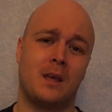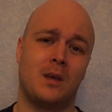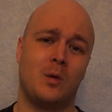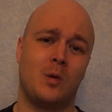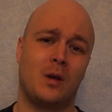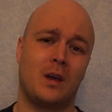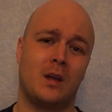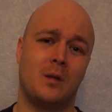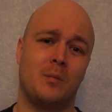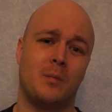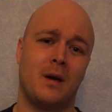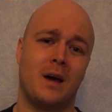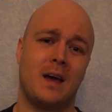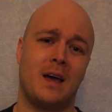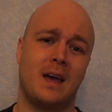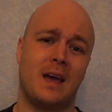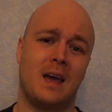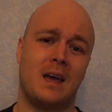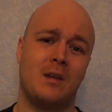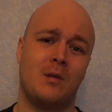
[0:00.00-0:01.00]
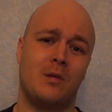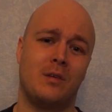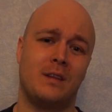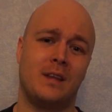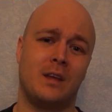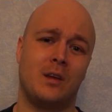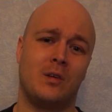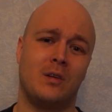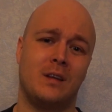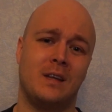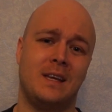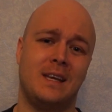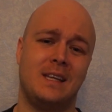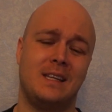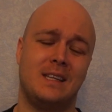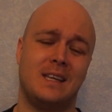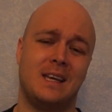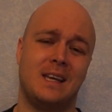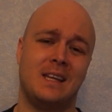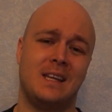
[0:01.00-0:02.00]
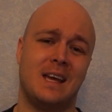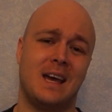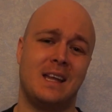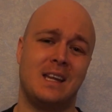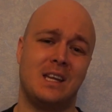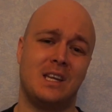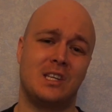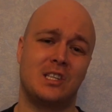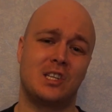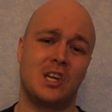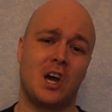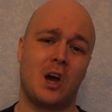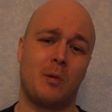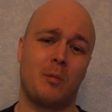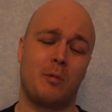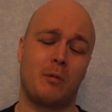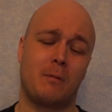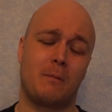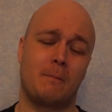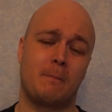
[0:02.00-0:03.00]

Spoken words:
You can buy anything you need in any shop.